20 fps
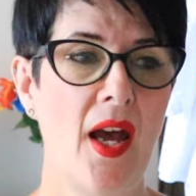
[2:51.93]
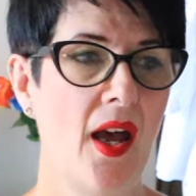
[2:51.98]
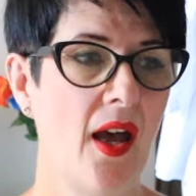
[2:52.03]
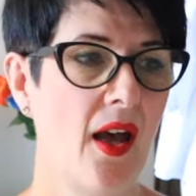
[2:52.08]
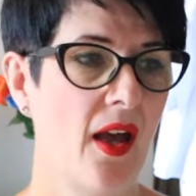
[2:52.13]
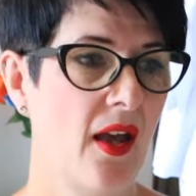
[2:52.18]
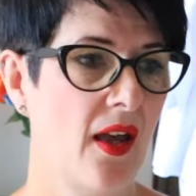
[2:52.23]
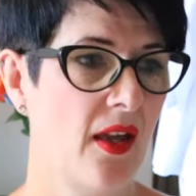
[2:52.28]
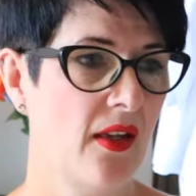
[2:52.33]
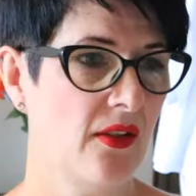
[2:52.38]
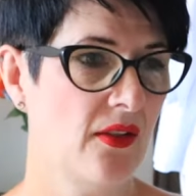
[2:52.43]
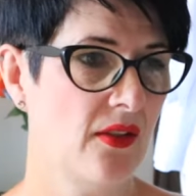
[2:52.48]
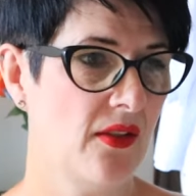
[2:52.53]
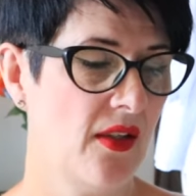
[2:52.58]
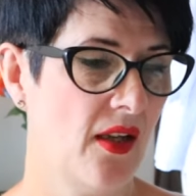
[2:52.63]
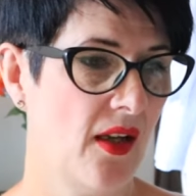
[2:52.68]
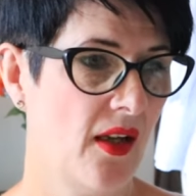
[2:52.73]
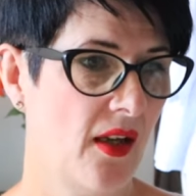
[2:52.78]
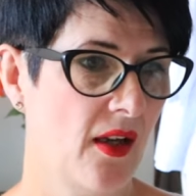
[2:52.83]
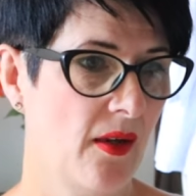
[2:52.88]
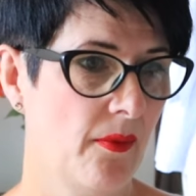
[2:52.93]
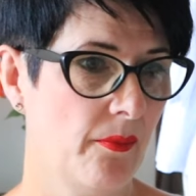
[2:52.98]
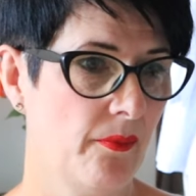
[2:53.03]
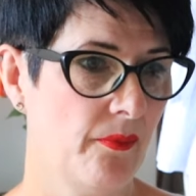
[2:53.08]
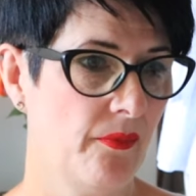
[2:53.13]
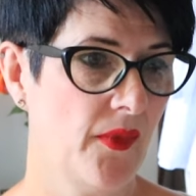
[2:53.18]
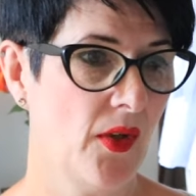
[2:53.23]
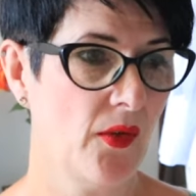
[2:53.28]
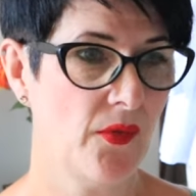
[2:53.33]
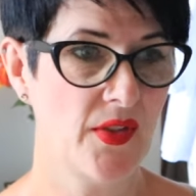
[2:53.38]
and
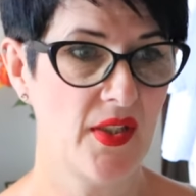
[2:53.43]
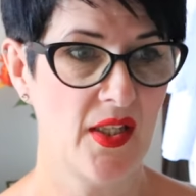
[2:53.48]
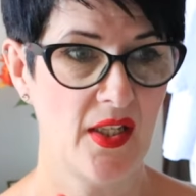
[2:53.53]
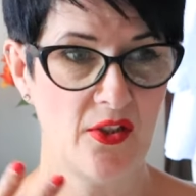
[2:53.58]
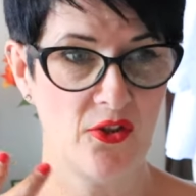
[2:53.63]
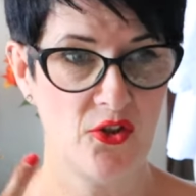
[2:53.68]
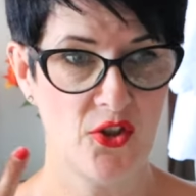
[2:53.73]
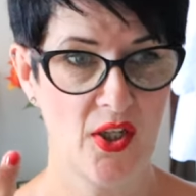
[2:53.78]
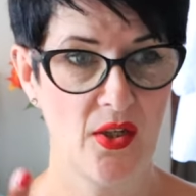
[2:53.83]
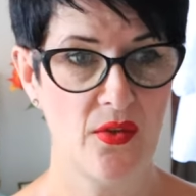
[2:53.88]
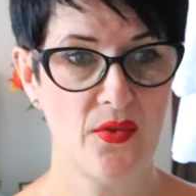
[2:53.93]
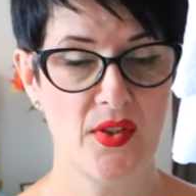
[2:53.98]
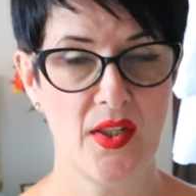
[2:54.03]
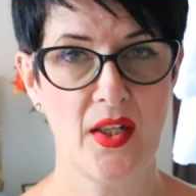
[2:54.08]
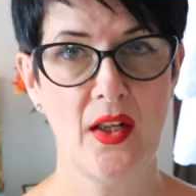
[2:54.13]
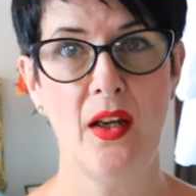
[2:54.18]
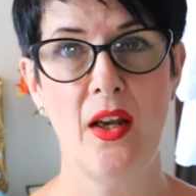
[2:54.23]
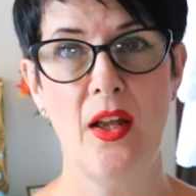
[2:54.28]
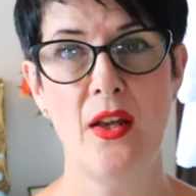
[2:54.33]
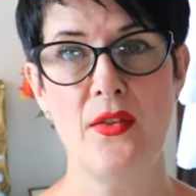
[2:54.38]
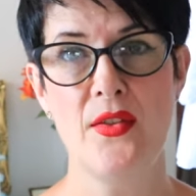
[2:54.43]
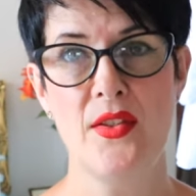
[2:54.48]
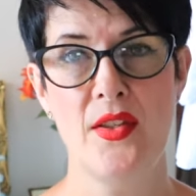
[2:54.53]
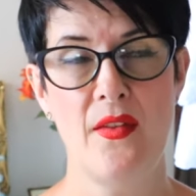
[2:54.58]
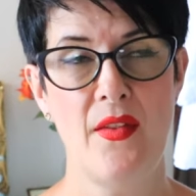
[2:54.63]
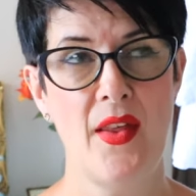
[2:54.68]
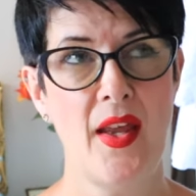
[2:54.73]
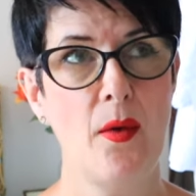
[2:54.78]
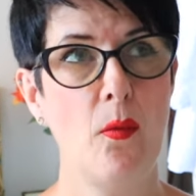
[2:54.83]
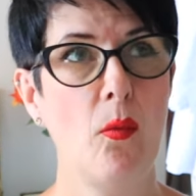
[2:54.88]
obviously it shows the clothes
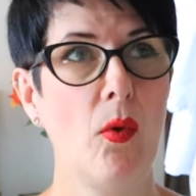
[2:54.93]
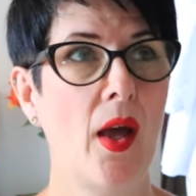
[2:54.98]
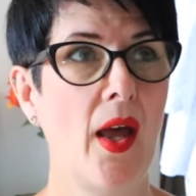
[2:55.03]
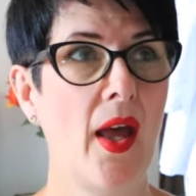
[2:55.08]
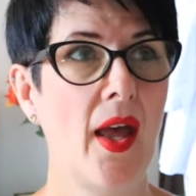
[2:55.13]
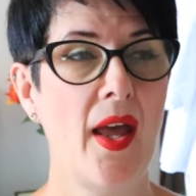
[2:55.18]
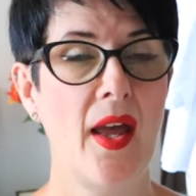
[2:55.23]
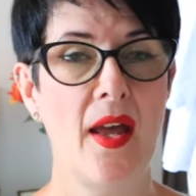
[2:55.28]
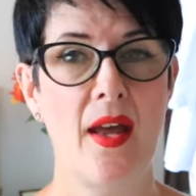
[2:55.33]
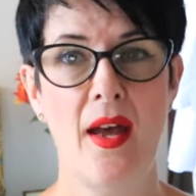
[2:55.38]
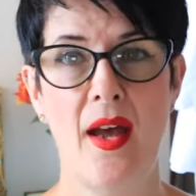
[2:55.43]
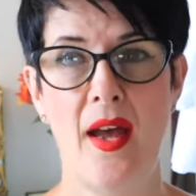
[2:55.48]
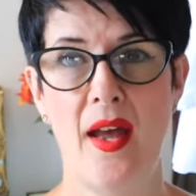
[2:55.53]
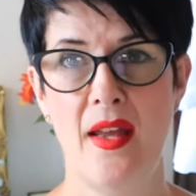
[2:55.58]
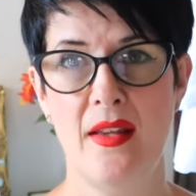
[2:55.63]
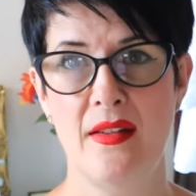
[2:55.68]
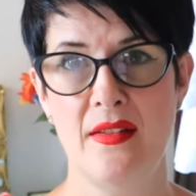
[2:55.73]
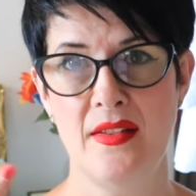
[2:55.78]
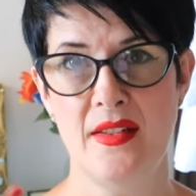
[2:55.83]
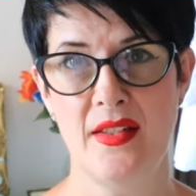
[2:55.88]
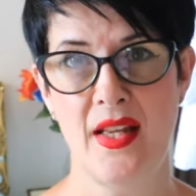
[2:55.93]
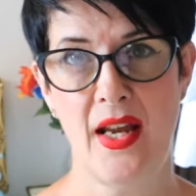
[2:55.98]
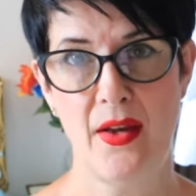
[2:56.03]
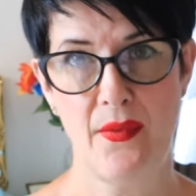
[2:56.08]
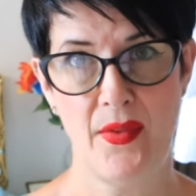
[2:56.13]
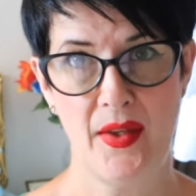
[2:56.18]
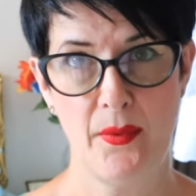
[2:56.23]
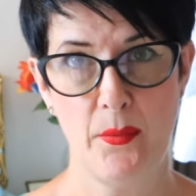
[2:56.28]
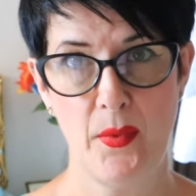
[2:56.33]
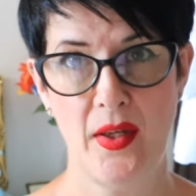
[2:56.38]
that they wear and how
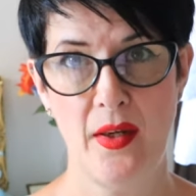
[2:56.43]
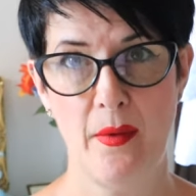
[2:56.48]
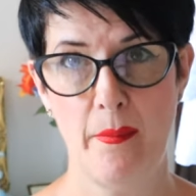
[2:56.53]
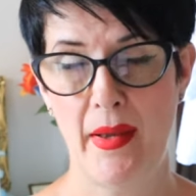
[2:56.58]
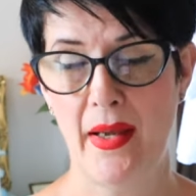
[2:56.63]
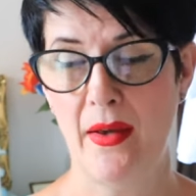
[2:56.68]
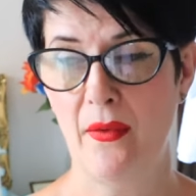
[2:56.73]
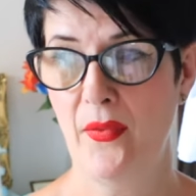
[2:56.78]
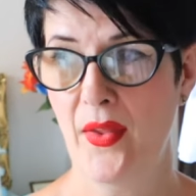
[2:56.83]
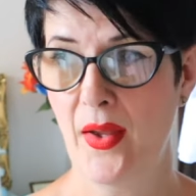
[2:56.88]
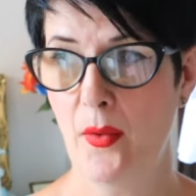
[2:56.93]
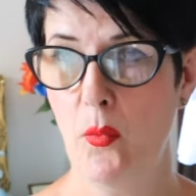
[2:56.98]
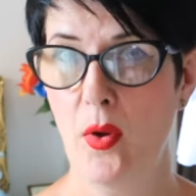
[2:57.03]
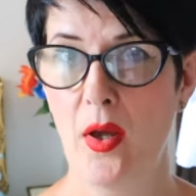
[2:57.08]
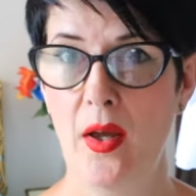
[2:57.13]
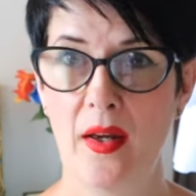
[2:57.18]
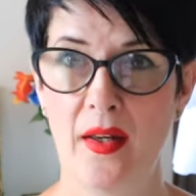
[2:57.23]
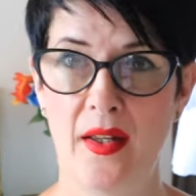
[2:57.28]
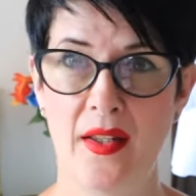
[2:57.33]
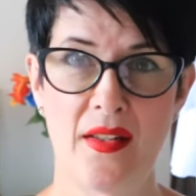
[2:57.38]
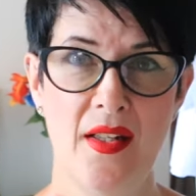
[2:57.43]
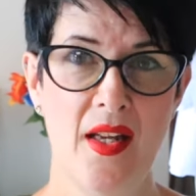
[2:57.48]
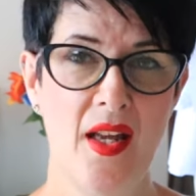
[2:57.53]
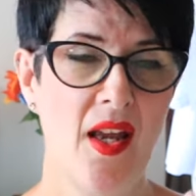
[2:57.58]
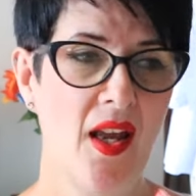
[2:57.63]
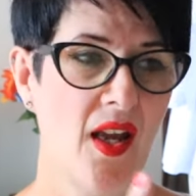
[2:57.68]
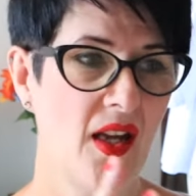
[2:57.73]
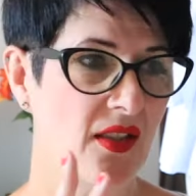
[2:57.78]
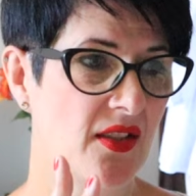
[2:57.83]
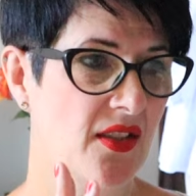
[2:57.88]
they went about their work, and
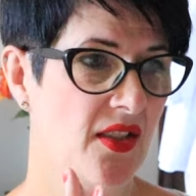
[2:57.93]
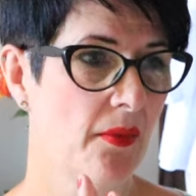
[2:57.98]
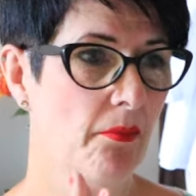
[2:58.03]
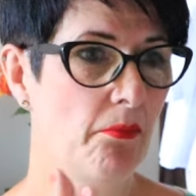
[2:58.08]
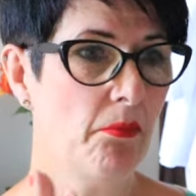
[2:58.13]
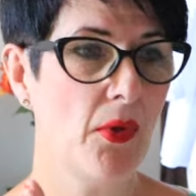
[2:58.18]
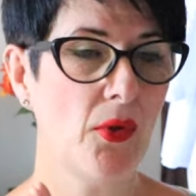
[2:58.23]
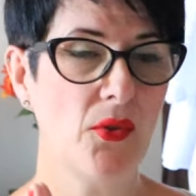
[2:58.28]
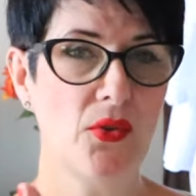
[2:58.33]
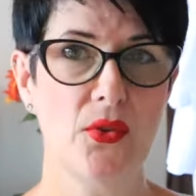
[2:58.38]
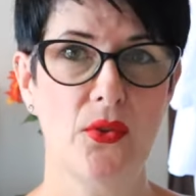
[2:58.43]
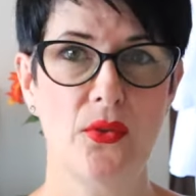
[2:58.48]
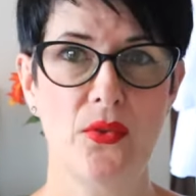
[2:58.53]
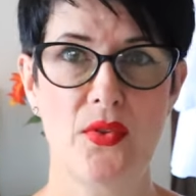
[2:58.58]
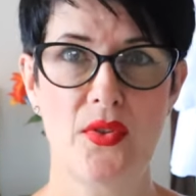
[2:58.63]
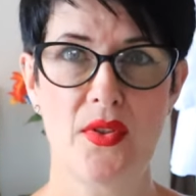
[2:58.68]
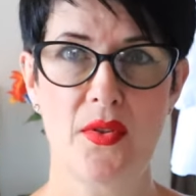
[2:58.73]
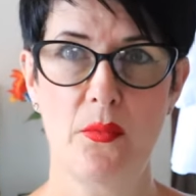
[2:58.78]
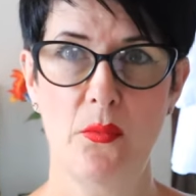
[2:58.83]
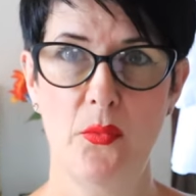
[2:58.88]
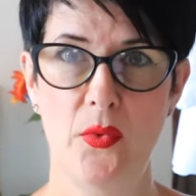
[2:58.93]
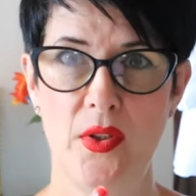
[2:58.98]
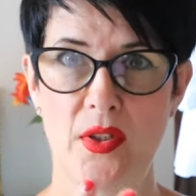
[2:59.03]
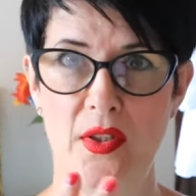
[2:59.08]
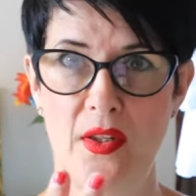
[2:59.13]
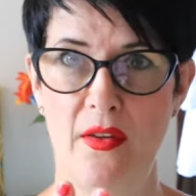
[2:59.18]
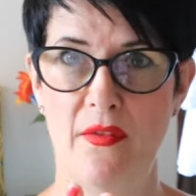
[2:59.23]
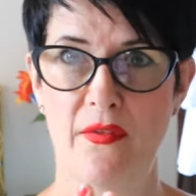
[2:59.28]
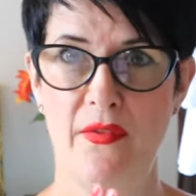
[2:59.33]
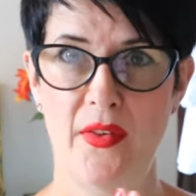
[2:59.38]
some models would
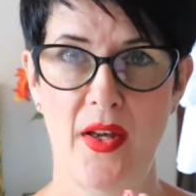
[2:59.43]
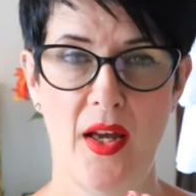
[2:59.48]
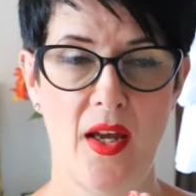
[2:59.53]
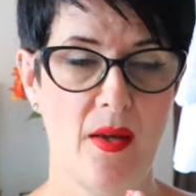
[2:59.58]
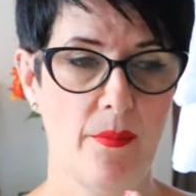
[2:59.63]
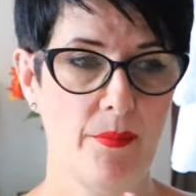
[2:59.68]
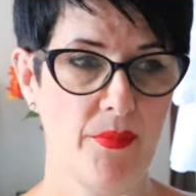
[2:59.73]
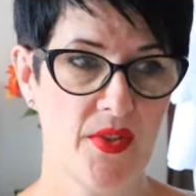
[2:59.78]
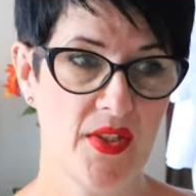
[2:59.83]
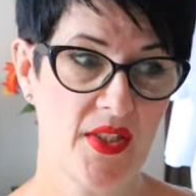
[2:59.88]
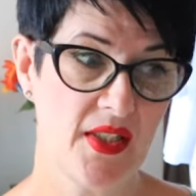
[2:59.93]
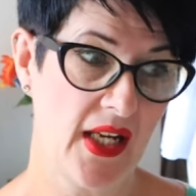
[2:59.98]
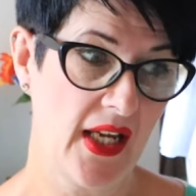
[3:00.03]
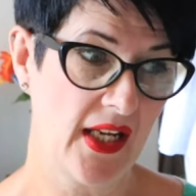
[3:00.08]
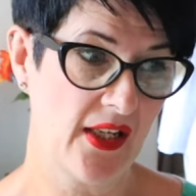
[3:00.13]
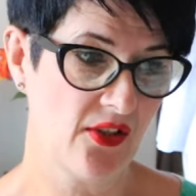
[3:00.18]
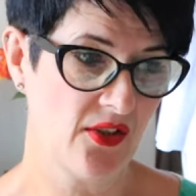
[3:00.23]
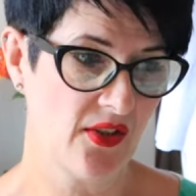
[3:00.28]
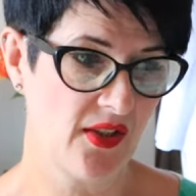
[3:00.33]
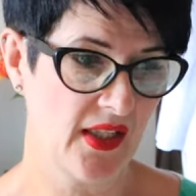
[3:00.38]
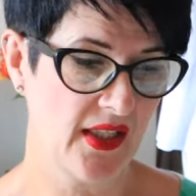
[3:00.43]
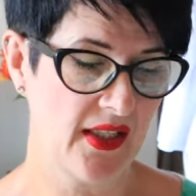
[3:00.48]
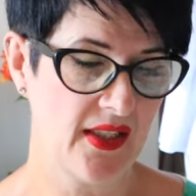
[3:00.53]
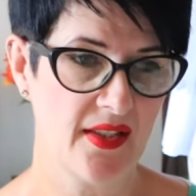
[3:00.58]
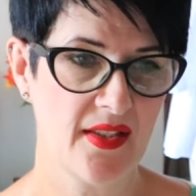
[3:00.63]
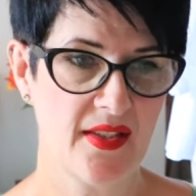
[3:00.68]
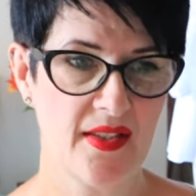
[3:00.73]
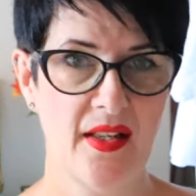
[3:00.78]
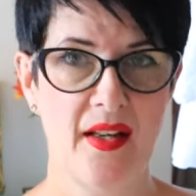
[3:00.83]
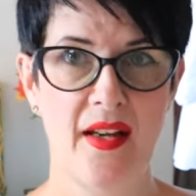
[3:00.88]
have staged
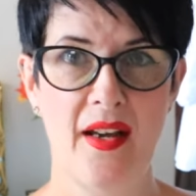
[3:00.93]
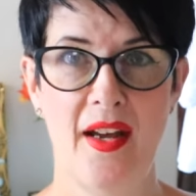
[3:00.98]
these